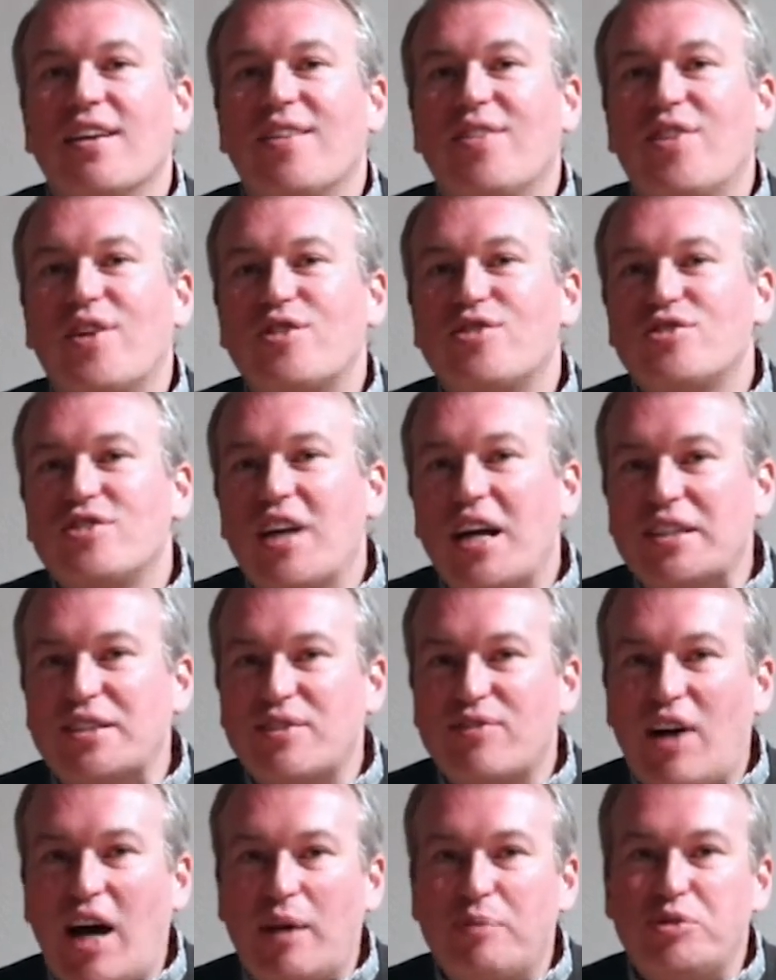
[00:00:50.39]
There's tons of
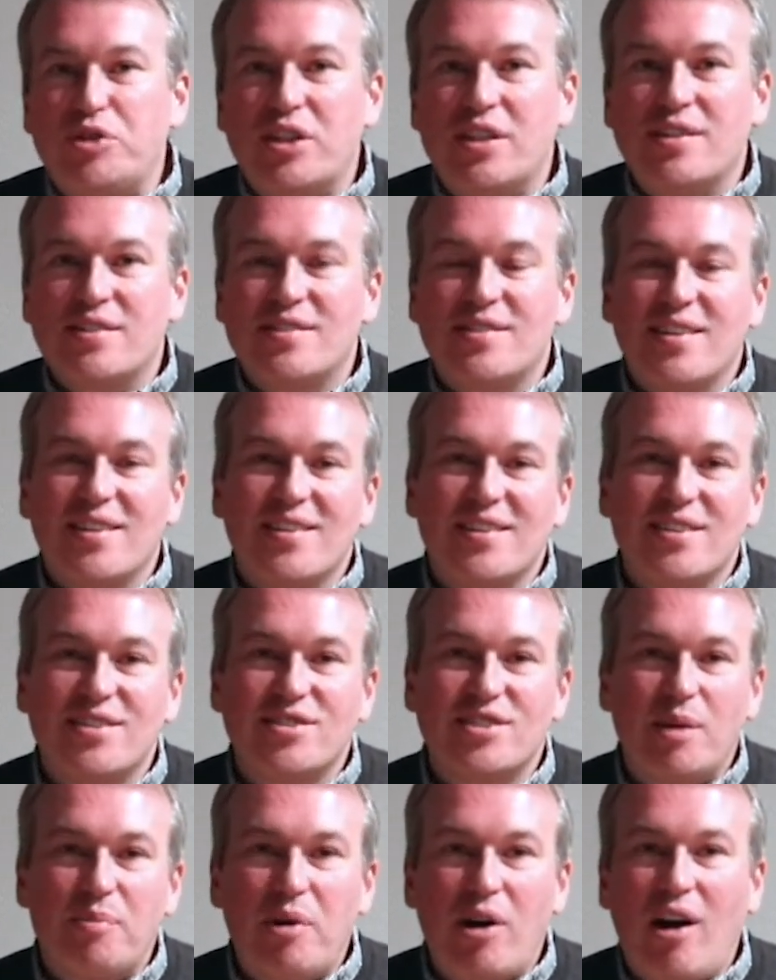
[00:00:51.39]
options.
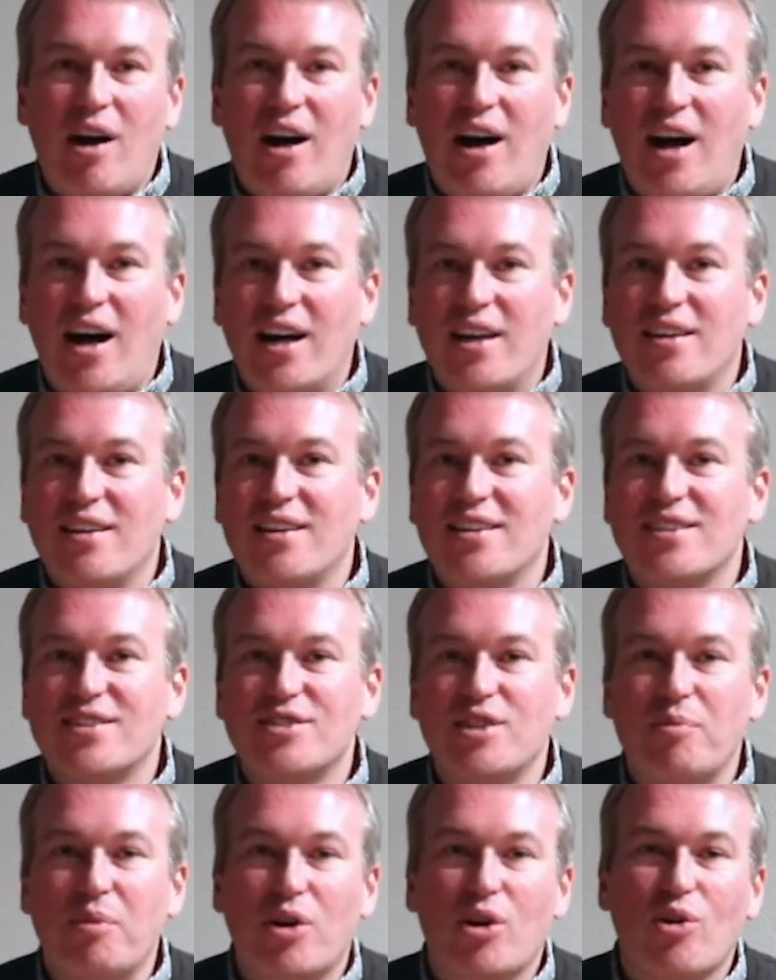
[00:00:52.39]
Some are hot,
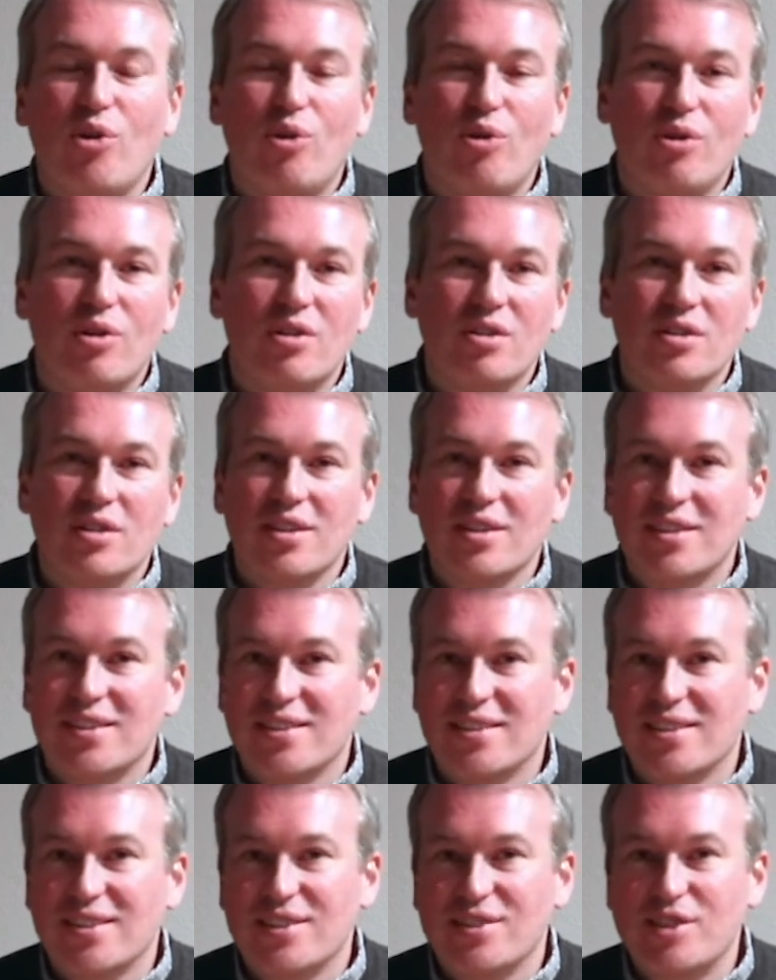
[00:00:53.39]
some are cold,
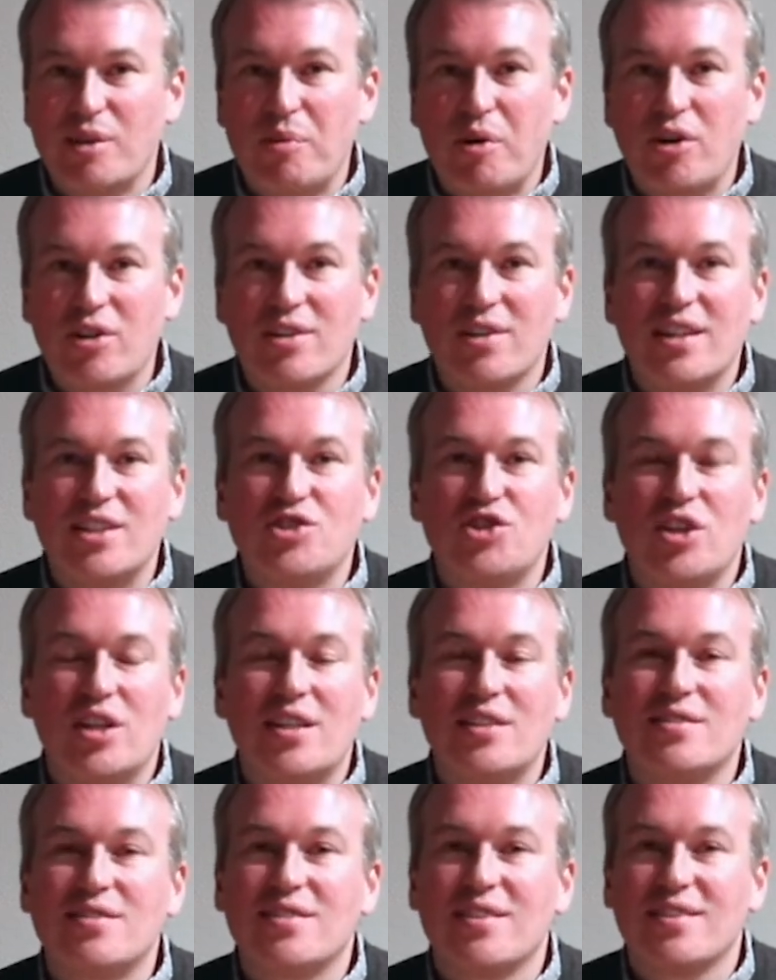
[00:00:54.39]
some are
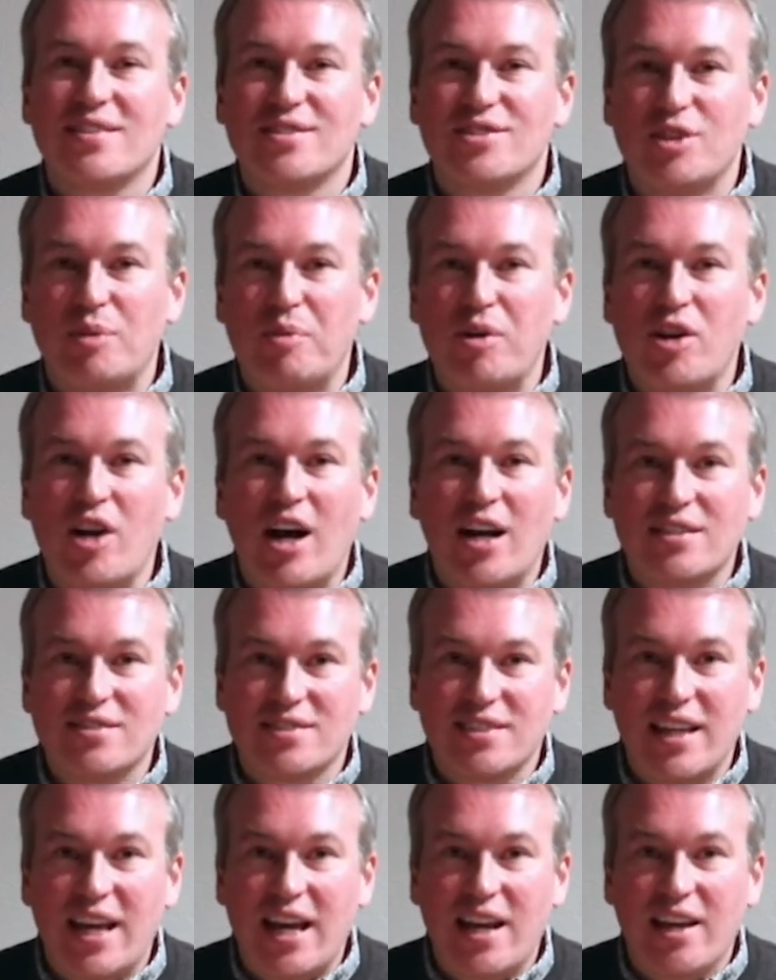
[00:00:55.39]
delicious, some are
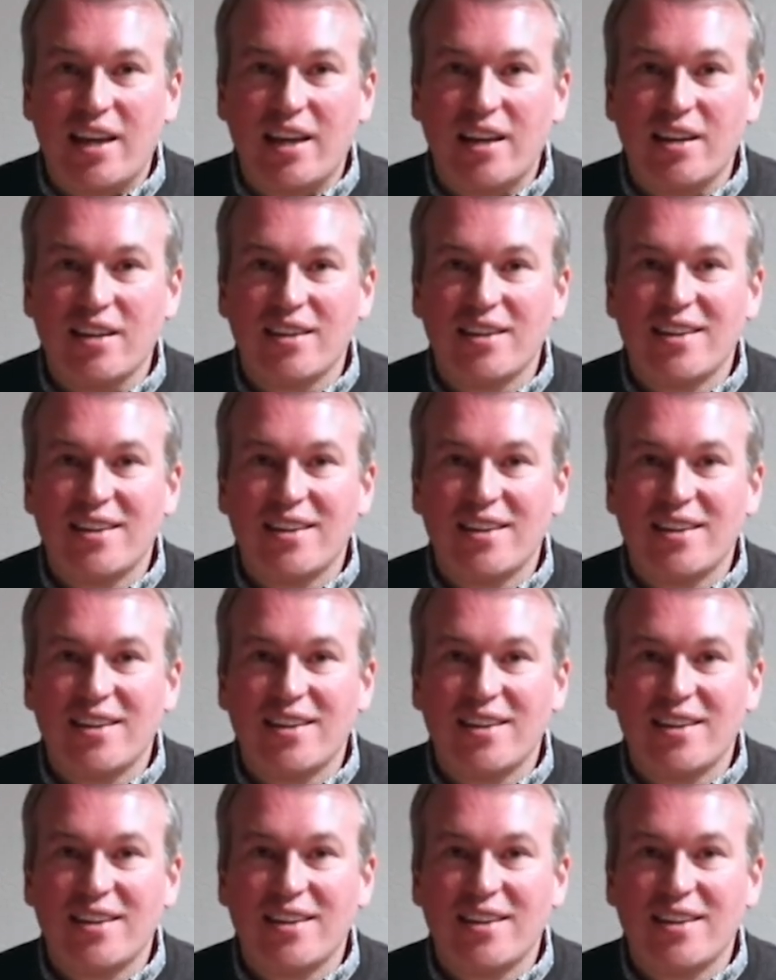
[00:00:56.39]
nauseating.